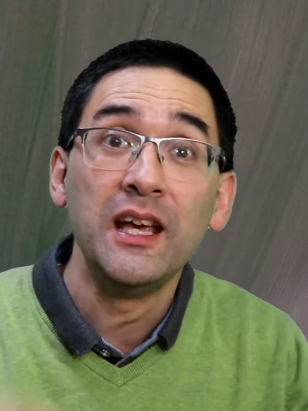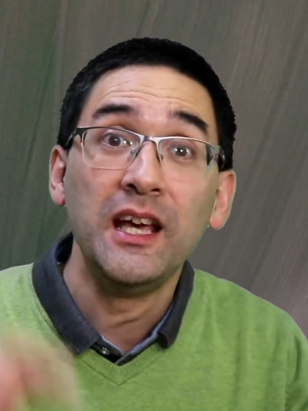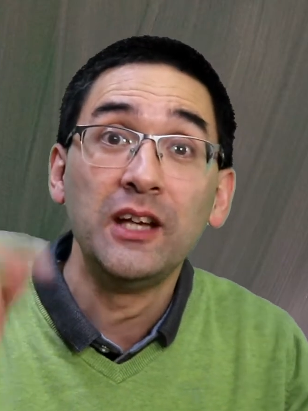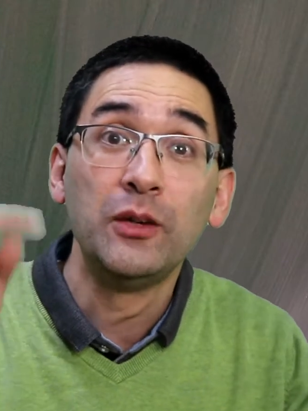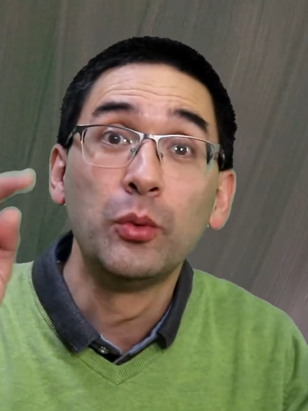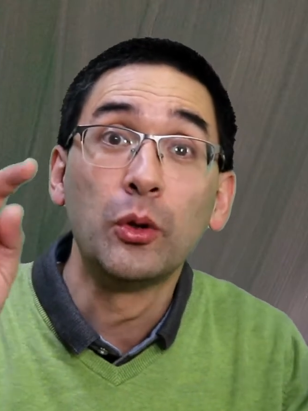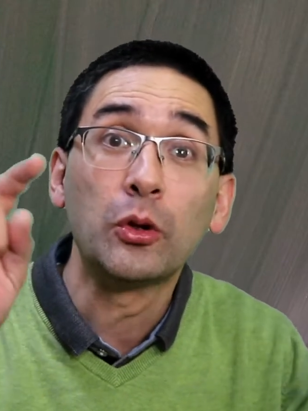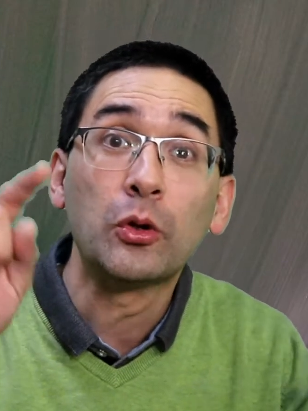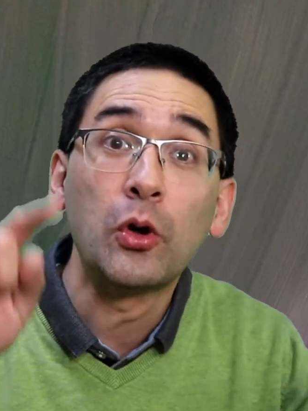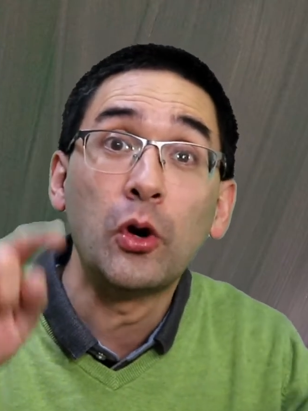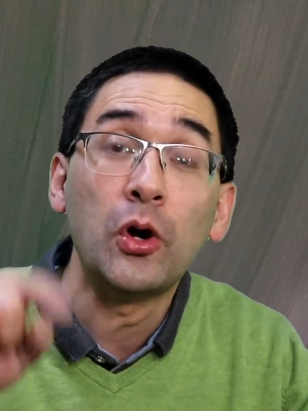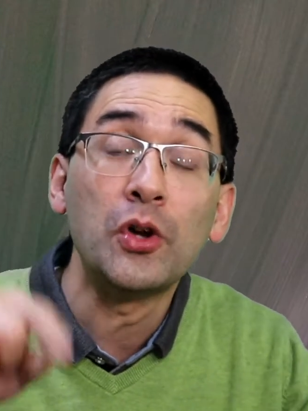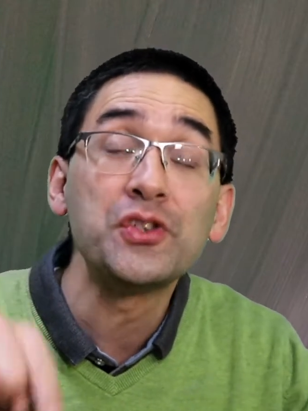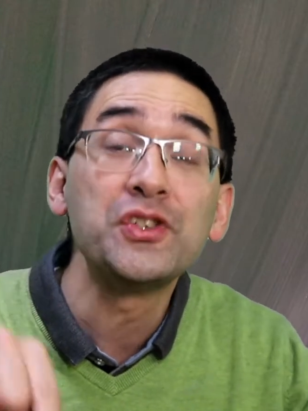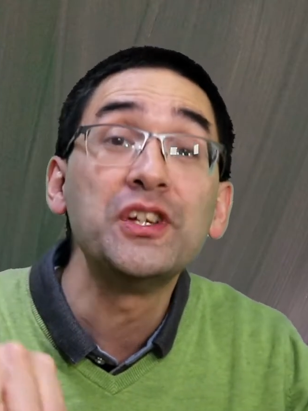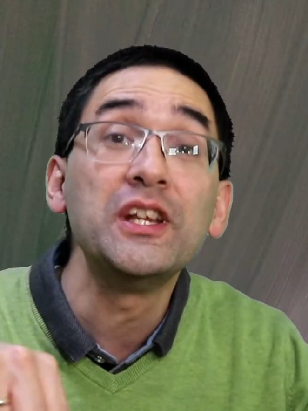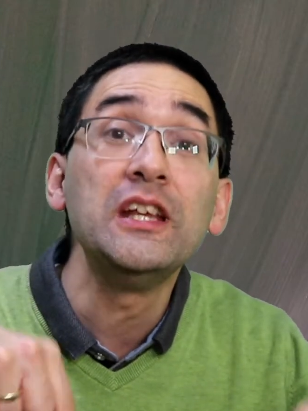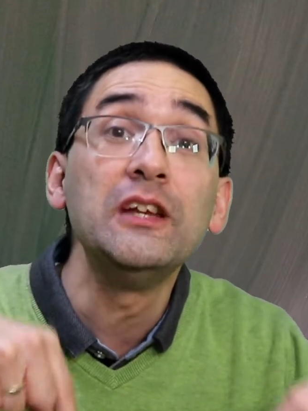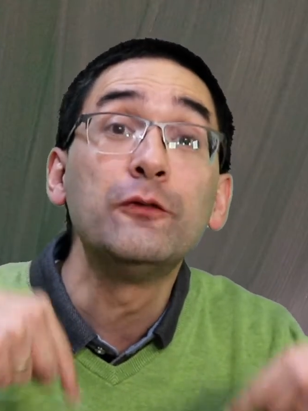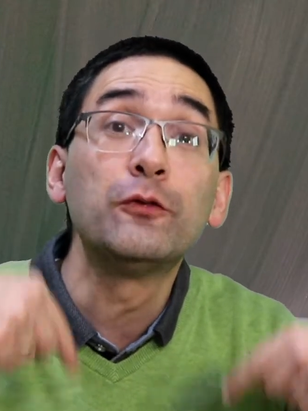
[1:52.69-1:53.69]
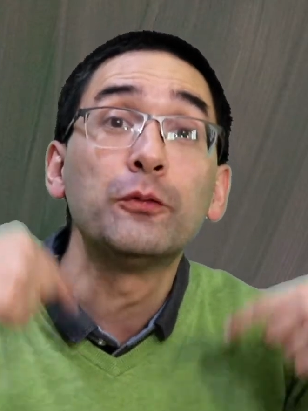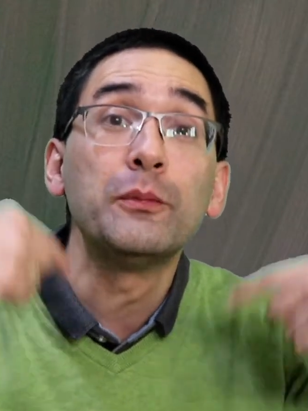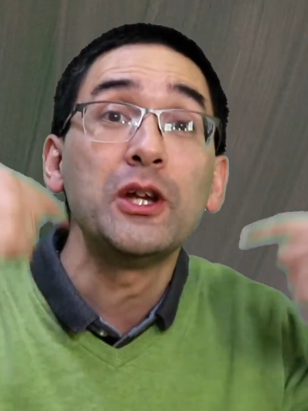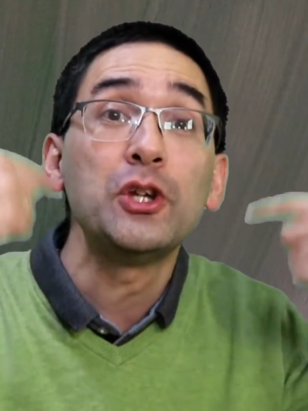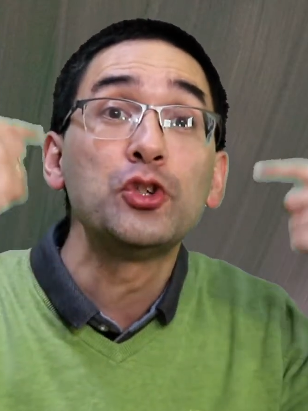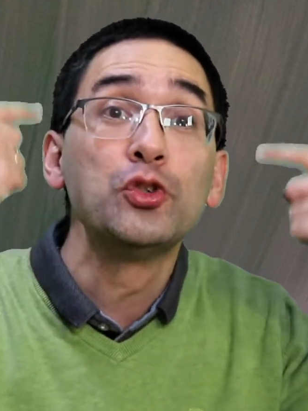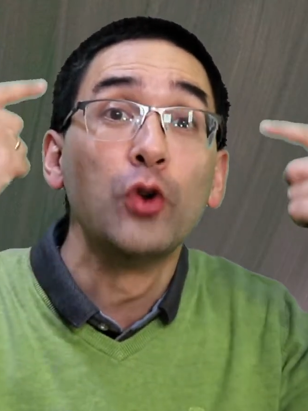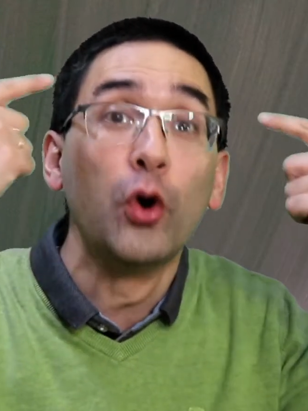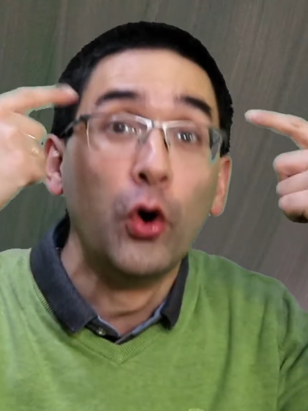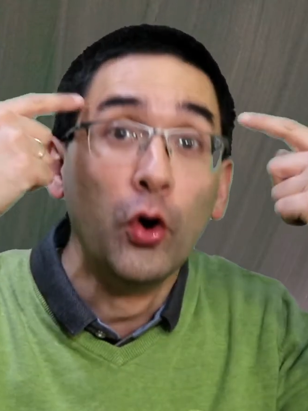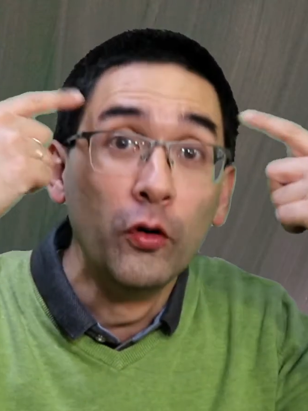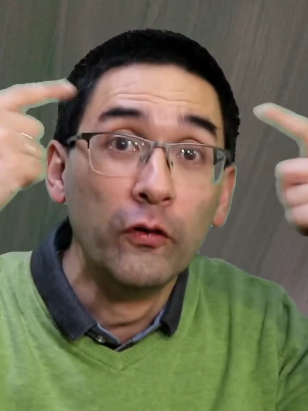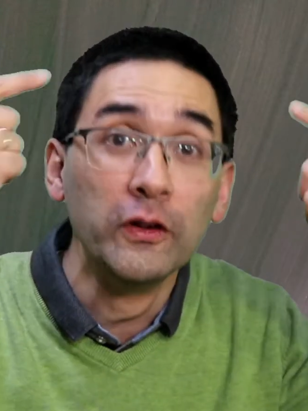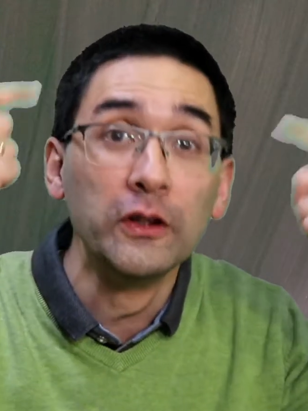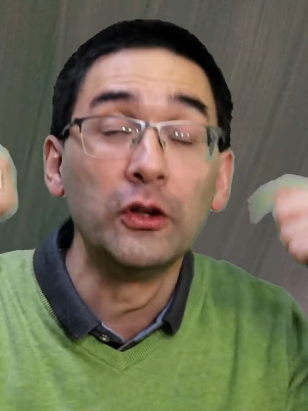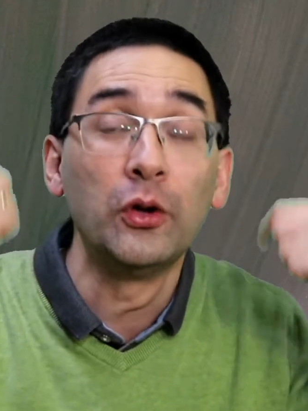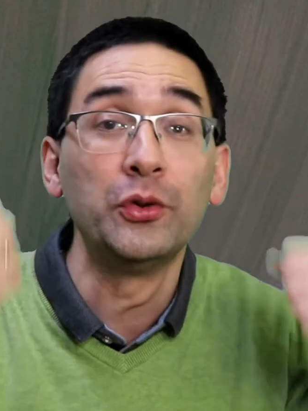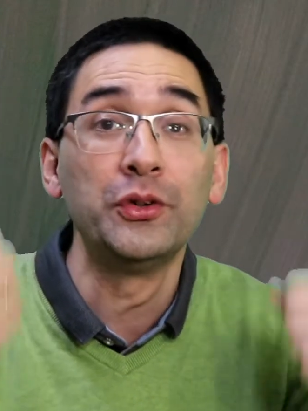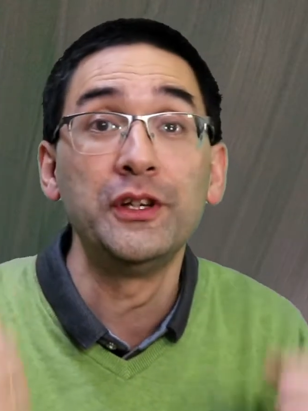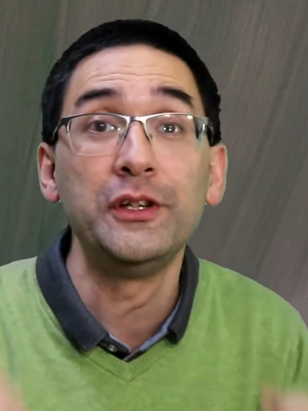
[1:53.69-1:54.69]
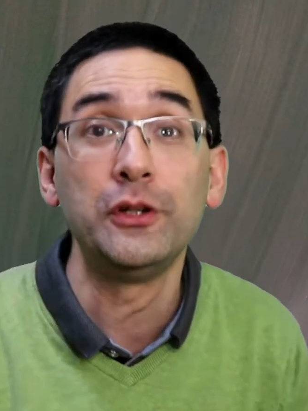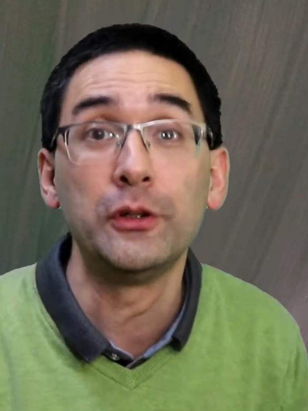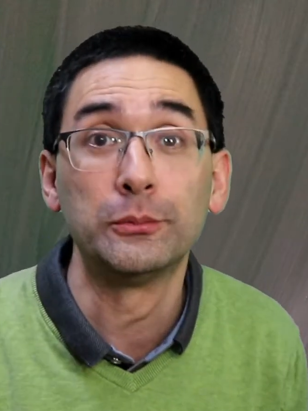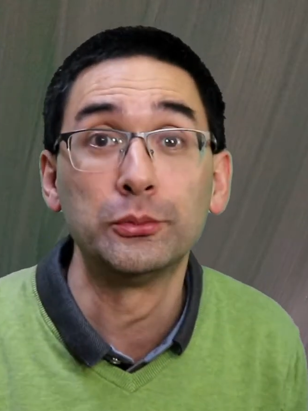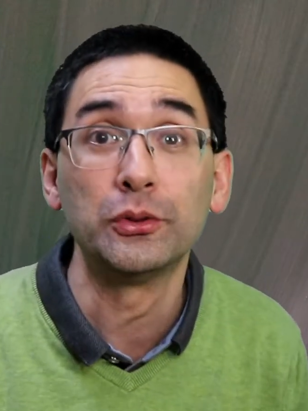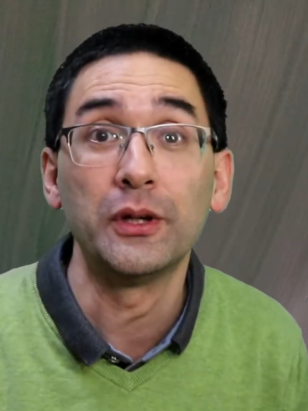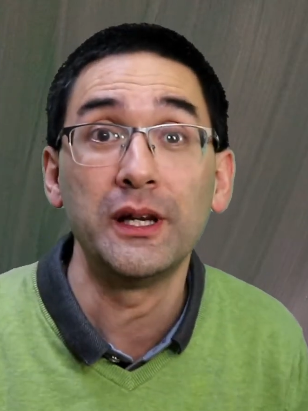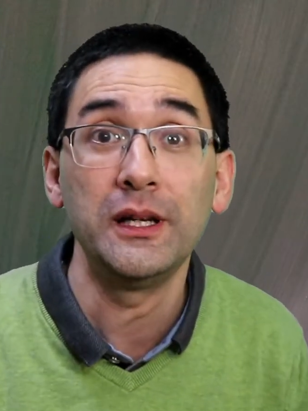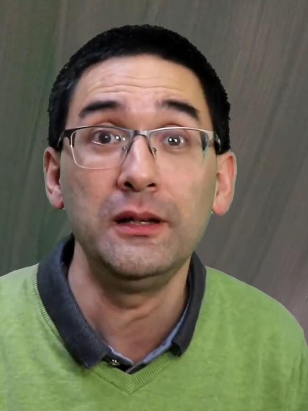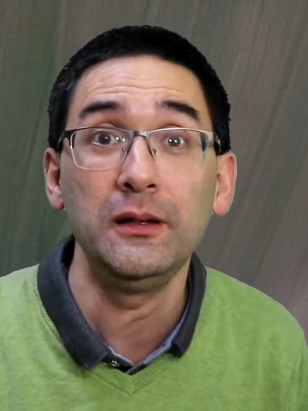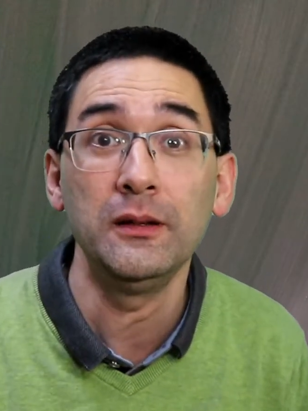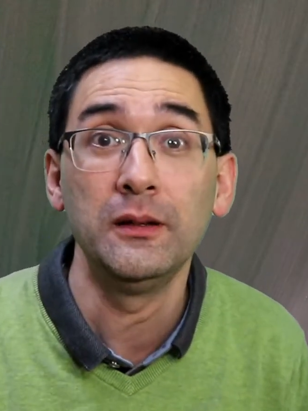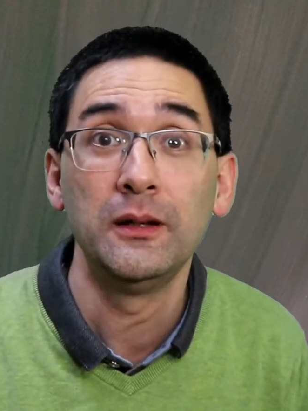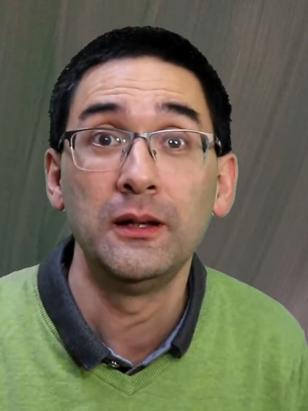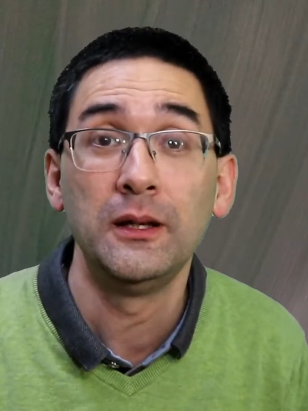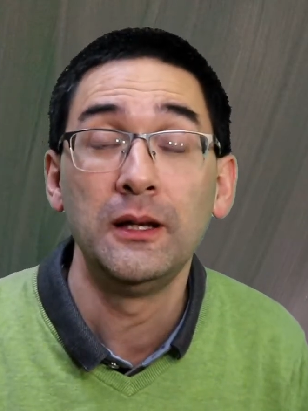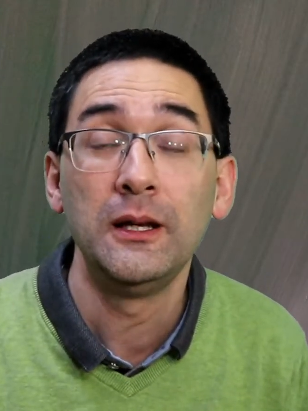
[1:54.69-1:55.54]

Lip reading: It will cause an information overload in your brain.